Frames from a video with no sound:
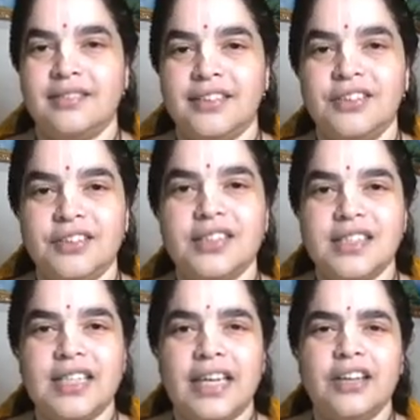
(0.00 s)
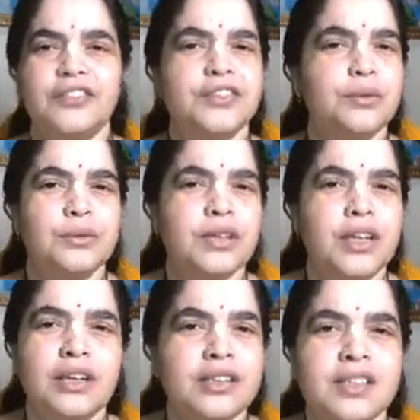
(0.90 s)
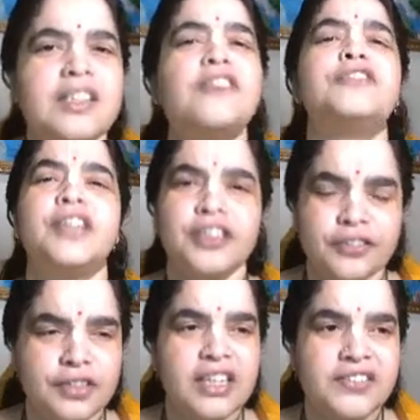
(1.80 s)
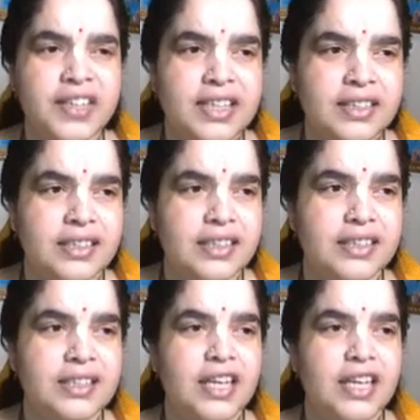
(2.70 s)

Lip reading: the seeing of the suffering of the living entities.